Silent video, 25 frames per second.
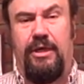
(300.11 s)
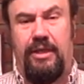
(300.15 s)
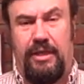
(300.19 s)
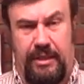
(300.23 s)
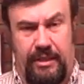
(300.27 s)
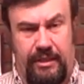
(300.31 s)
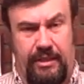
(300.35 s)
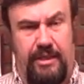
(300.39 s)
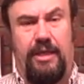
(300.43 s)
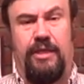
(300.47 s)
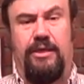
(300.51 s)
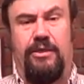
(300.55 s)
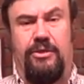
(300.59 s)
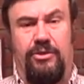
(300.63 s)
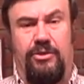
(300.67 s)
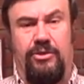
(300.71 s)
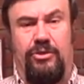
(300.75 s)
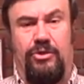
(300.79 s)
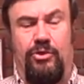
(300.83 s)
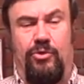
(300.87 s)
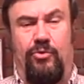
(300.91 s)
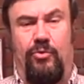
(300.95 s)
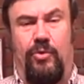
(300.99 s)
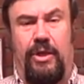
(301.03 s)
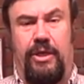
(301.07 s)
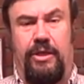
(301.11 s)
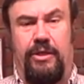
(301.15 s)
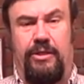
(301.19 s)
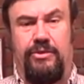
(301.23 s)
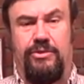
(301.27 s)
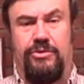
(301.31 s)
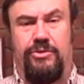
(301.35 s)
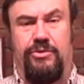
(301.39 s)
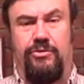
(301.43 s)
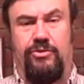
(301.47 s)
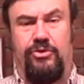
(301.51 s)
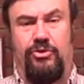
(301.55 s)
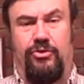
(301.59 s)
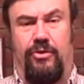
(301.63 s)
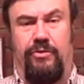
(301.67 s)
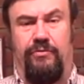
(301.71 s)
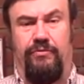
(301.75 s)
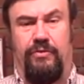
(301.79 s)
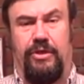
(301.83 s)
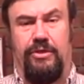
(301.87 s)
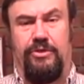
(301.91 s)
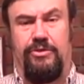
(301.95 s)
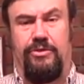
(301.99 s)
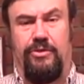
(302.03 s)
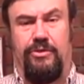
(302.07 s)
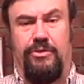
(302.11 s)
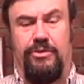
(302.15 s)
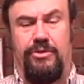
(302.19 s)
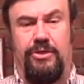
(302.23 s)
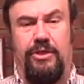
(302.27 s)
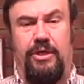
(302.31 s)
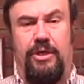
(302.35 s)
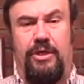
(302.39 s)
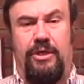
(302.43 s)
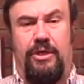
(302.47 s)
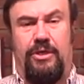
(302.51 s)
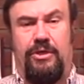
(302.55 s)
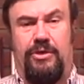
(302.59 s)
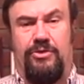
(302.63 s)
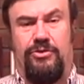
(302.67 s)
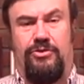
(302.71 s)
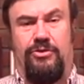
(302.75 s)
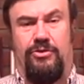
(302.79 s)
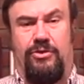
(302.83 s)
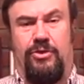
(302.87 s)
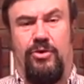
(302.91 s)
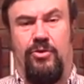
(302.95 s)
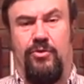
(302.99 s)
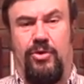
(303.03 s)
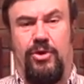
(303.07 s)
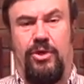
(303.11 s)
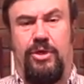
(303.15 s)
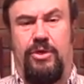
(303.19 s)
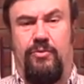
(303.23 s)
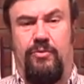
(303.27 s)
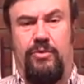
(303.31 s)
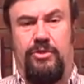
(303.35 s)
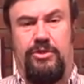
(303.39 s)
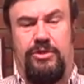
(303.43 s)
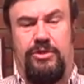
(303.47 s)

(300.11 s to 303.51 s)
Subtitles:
and kind of the new way is through joint ventures. So you're working with